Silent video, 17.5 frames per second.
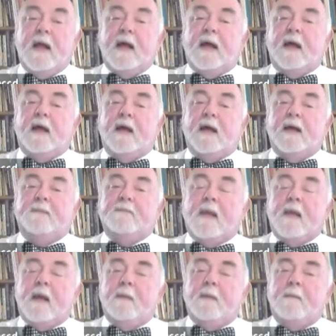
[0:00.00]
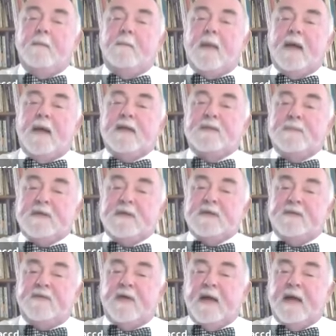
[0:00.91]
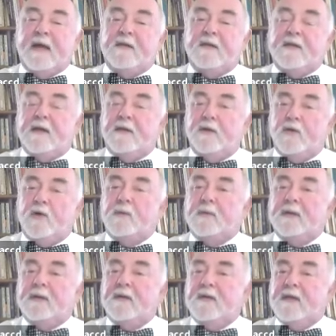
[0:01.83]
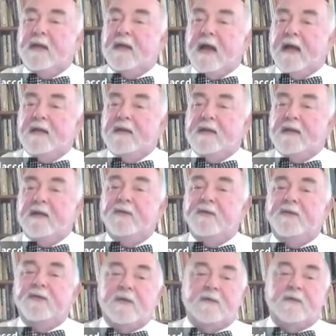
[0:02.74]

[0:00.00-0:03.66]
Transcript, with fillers: Uh, by specifying that normally the ideas